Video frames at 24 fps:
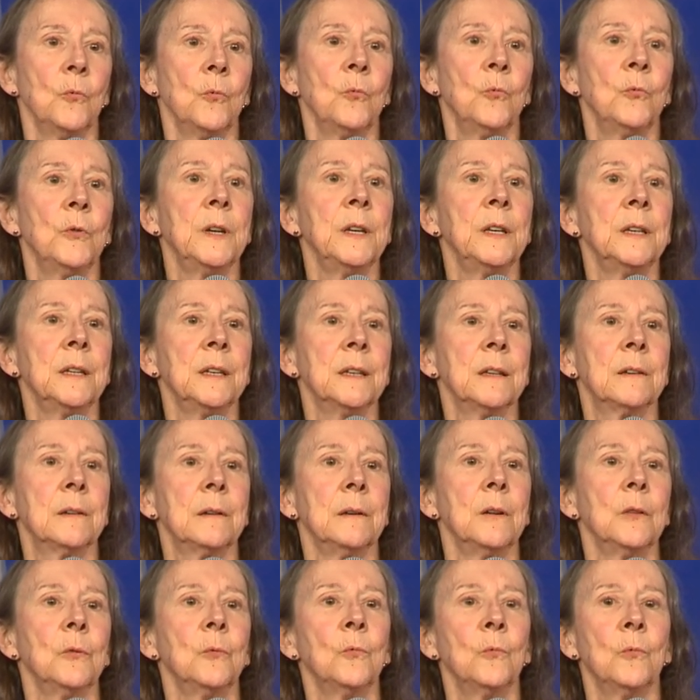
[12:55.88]
we need,
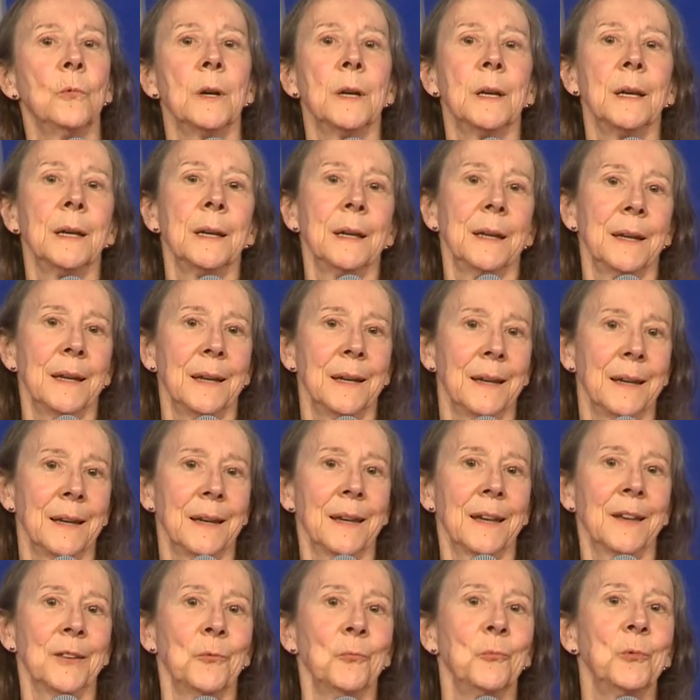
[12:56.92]

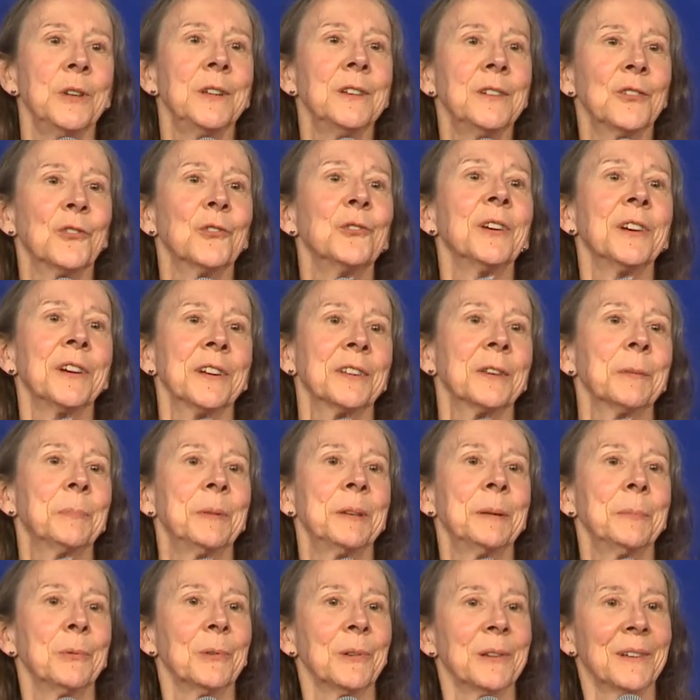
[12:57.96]
and we is not the
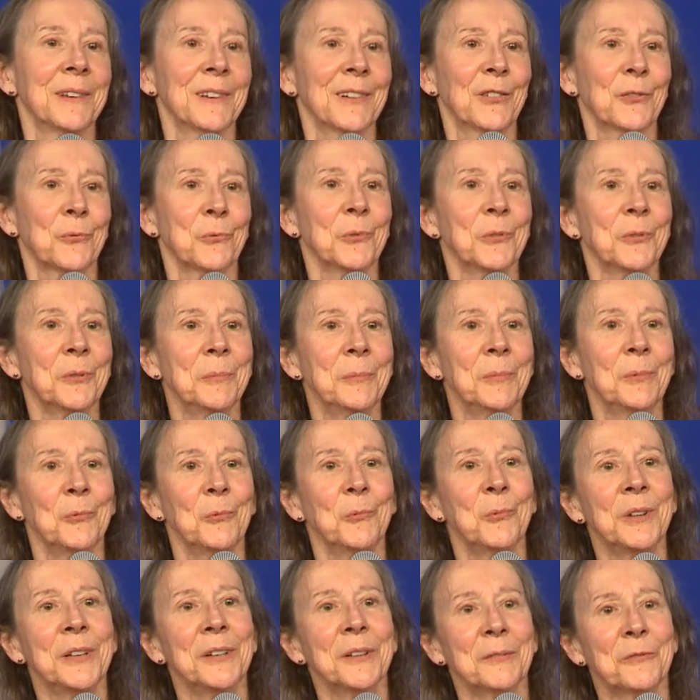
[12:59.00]
people in this room,
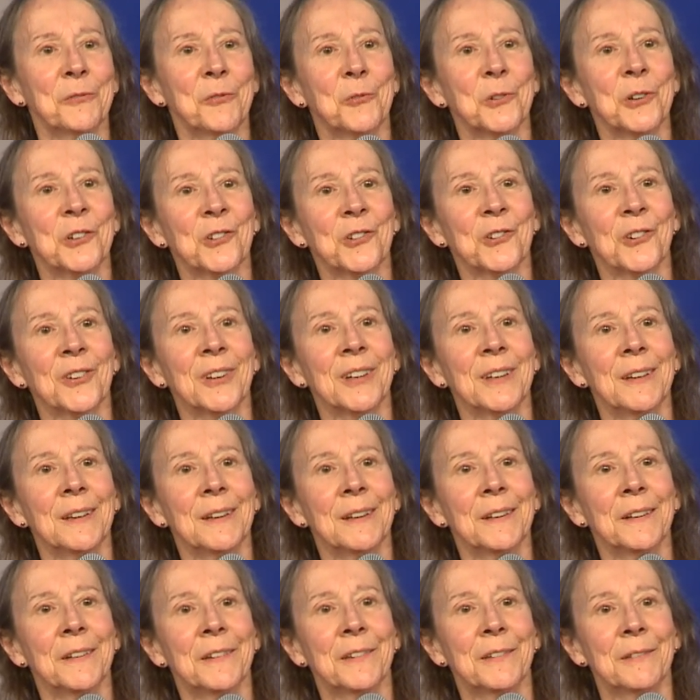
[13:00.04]
we unfortunately
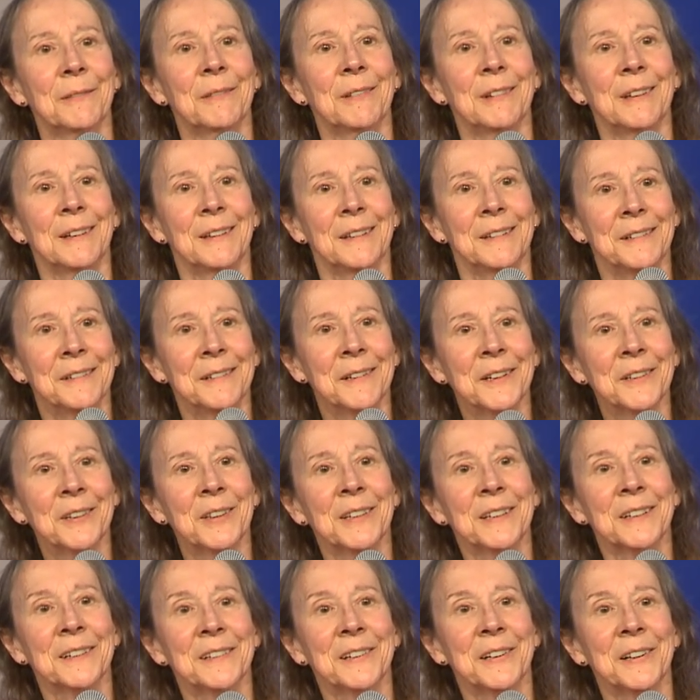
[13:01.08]
is not
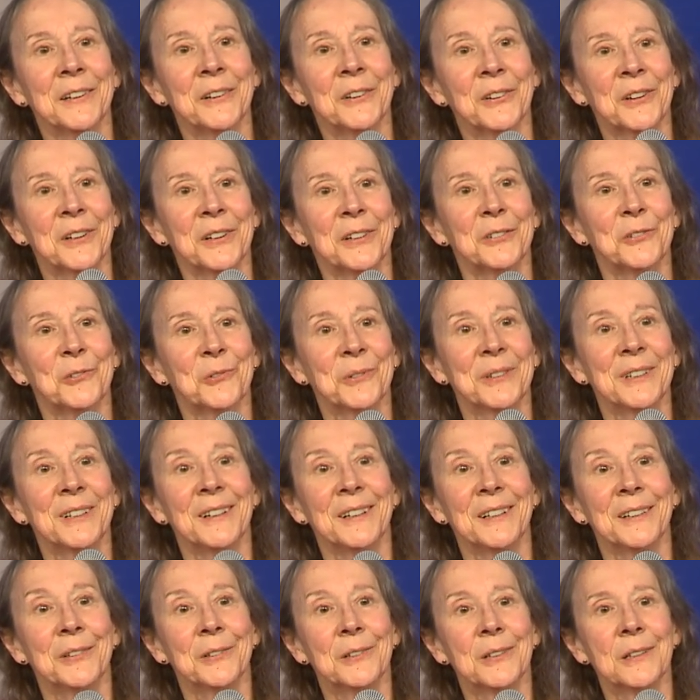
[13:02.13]
the entire country
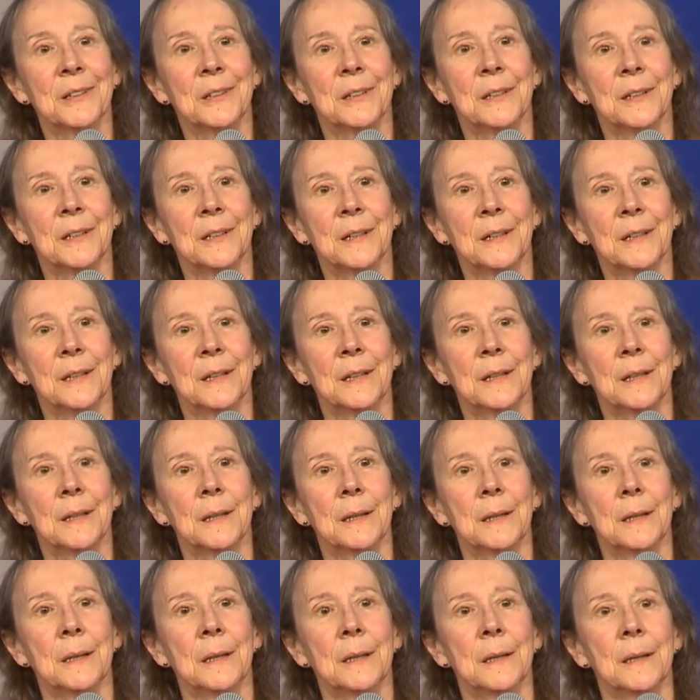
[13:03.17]
either.
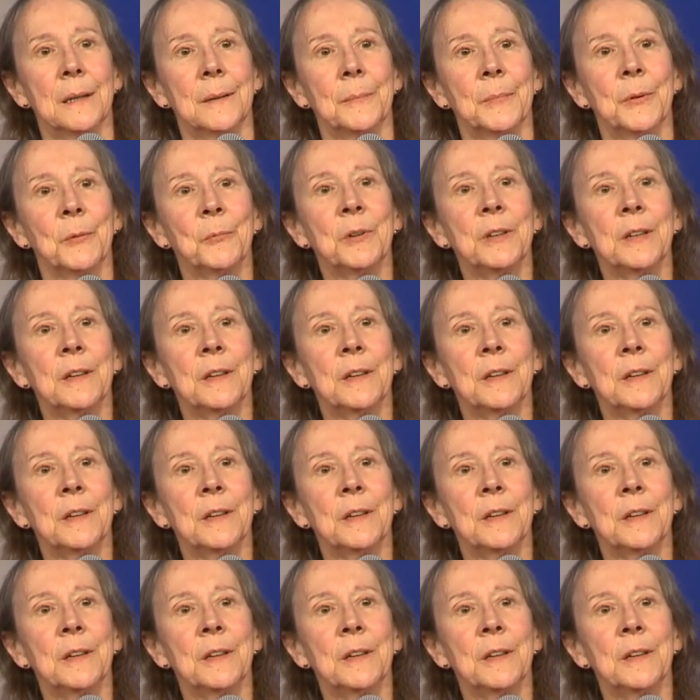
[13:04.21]
But we